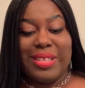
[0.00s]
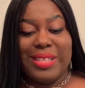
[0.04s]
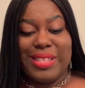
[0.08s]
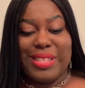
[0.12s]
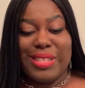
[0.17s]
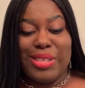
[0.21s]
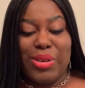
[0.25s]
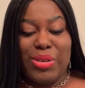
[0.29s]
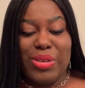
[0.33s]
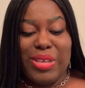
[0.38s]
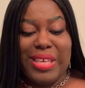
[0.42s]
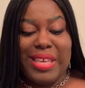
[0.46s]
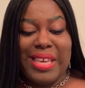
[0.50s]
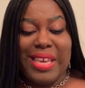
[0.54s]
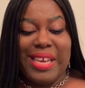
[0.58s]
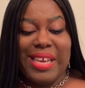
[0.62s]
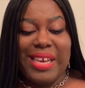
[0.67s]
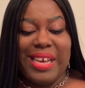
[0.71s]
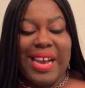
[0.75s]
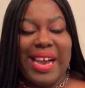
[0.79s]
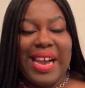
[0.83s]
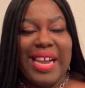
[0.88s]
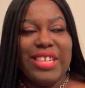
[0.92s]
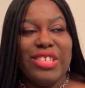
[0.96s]
So
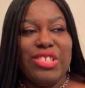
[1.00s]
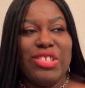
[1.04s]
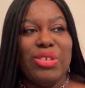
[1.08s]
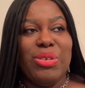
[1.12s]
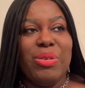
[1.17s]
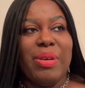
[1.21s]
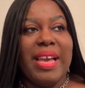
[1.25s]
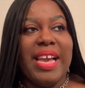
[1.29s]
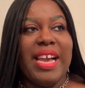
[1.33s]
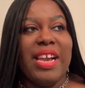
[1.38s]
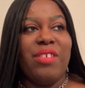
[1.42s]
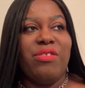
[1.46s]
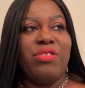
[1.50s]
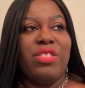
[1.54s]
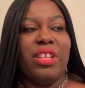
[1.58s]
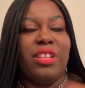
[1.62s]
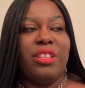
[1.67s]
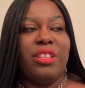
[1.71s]
yeah, I do have the